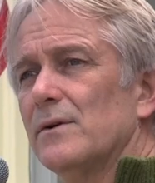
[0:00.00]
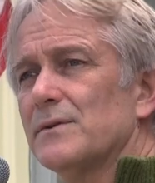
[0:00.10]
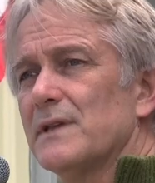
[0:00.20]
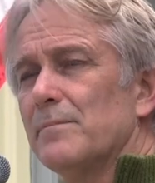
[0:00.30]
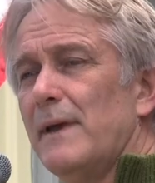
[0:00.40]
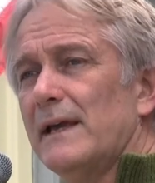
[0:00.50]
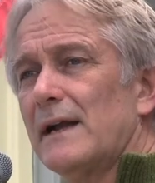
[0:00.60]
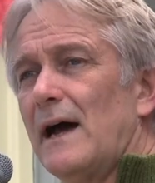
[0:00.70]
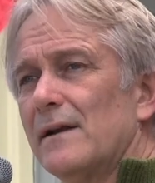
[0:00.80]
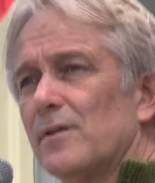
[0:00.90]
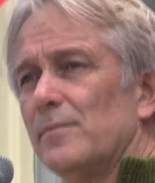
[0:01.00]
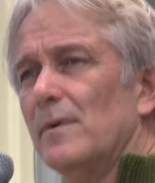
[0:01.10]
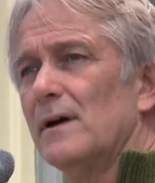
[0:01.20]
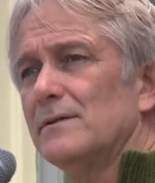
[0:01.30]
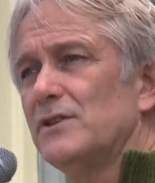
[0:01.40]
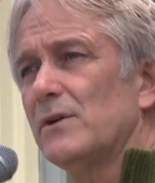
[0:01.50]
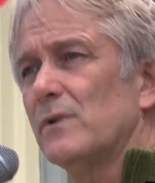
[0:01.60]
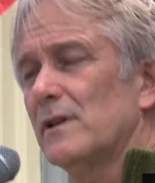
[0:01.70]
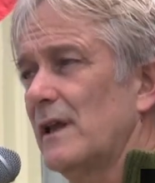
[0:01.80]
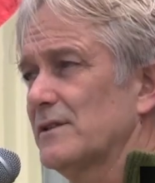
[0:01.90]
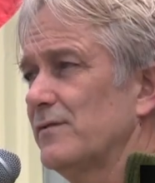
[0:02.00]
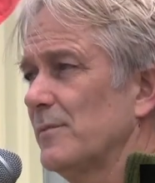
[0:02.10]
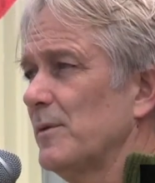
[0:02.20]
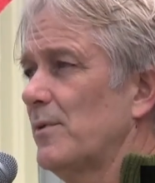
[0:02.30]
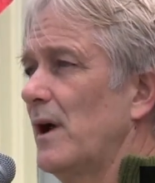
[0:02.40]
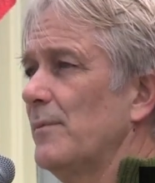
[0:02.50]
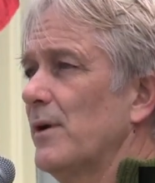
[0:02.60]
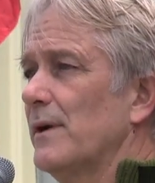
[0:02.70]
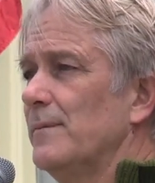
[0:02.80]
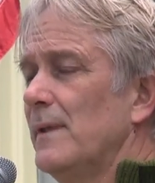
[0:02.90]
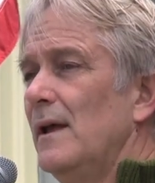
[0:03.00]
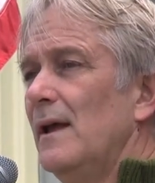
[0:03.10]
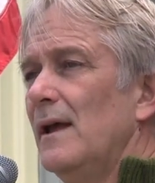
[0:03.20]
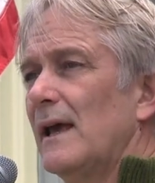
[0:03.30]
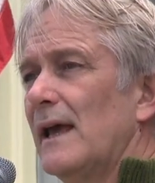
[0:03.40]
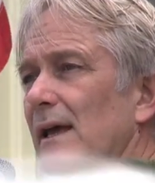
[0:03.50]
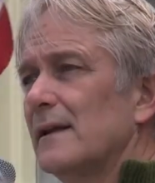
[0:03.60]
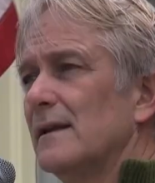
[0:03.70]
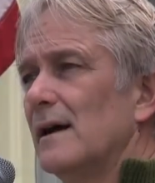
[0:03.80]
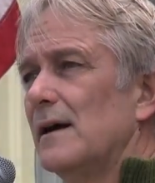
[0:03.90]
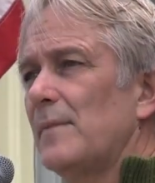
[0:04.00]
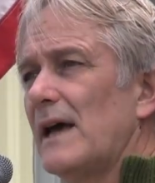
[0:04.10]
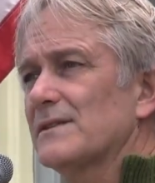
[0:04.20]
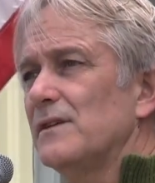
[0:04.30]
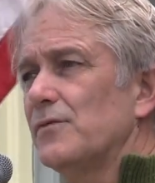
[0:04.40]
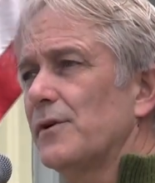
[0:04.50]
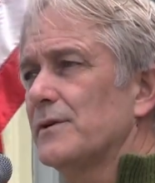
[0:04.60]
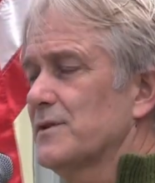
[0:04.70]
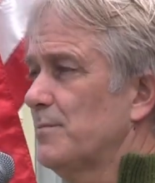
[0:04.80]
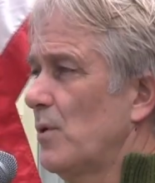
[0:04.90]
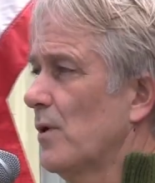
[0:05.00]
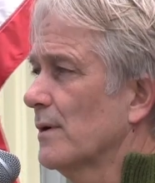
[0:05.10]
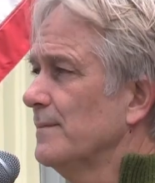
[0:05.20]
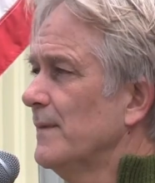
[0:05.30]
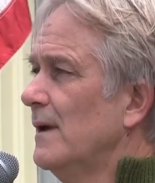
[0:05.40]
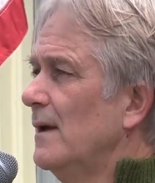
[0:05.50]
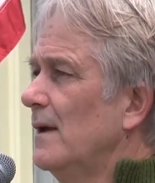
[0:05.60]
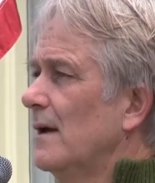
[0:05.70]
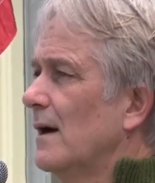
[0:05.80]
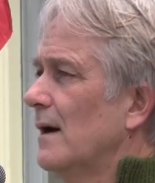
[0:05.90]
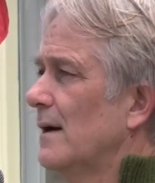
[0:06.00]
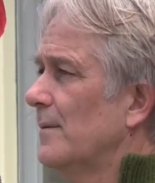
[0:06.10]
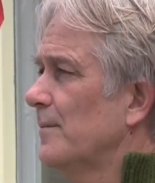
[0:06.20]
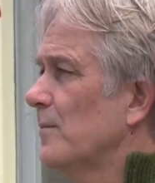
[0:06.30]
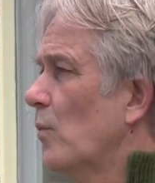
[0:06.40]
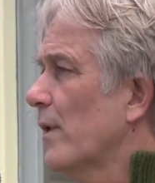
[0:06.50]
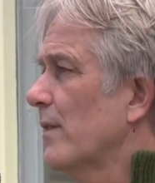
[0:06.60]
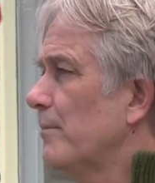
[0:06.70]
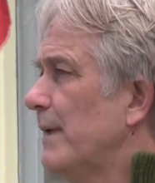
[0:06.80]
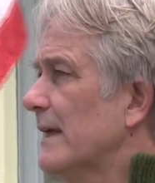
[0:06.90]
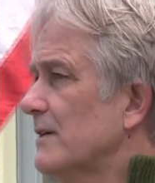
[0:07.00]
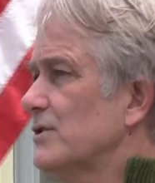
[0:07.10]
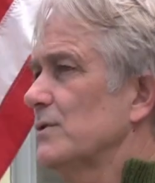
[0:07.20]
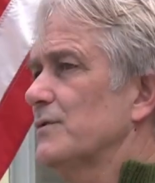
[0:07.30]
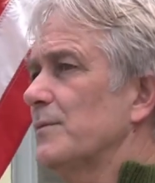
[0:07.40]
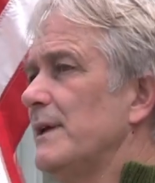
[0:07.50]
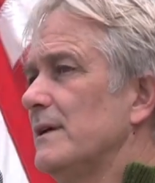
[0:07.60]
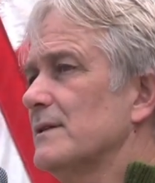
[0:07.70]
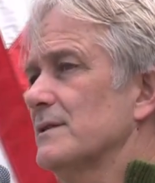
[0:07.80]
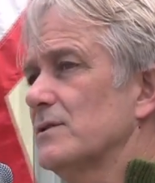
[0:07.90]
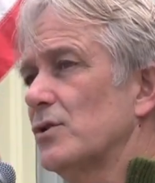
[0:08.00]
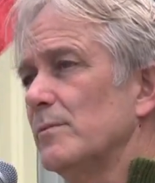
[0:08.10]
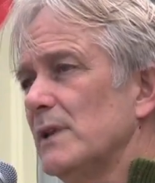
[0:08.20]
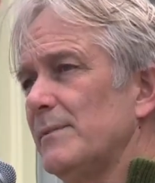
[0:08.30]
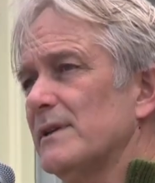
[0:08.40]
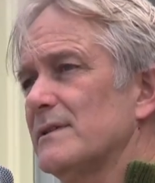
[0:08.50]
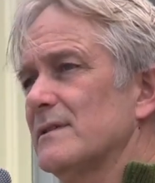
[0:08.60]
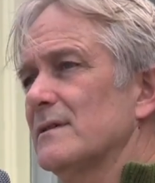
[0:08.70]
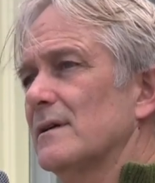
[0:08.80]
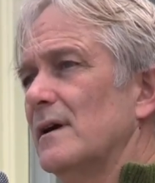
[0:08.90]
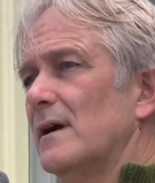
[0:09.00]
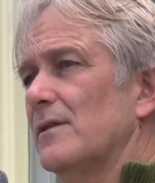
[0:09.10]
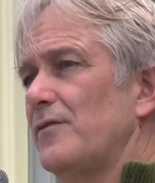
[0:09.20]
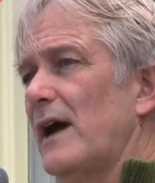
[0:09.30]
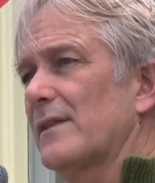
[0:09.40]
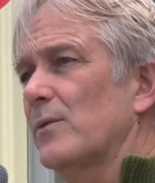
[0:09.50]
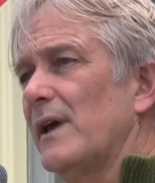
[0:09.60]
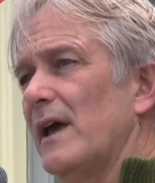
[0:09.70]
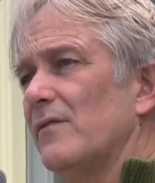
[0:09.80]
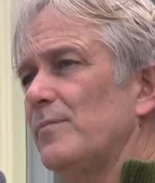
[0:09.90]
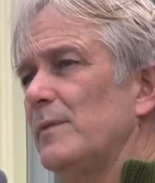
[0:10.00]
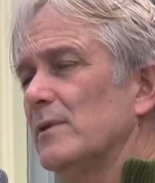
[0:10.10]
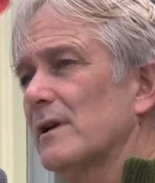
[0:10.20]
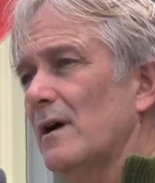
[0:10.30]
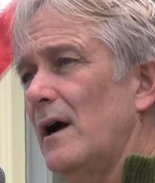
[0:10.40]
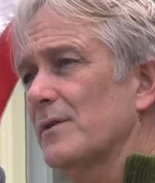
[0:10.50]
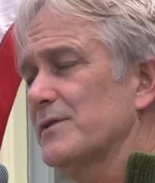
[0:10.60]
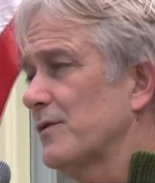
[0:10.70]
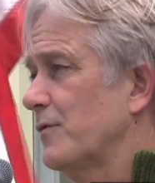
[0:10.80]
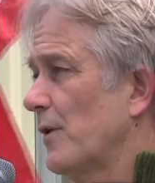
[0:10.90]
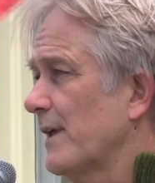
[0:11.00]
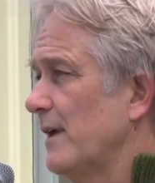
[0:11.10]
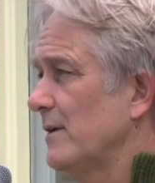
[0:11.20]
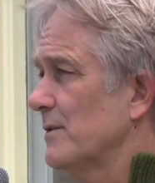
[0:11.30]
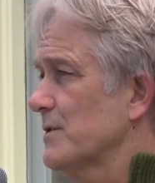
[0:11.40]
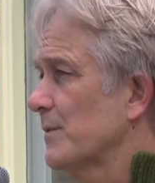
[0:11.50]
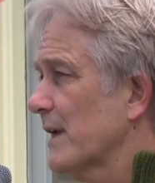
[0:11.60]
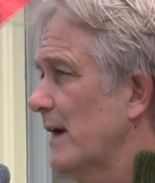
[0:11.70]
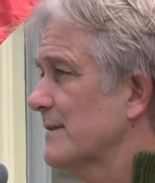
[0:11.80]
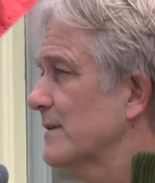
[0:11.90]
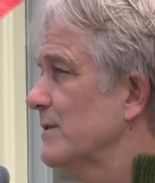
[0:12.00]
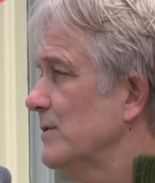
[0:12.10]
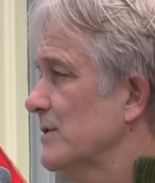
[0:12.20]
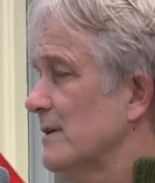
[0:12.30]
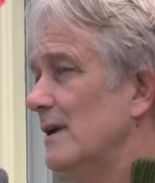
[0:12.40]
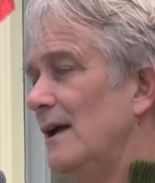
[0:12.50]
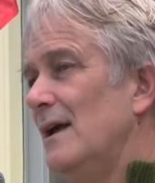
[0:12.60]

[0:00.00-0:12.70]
those that may get on to the general election from the primary. And I'm asking for your support. One of the big issues for me is term limits. The fact that we have people in Congress for 48 years when the Constitution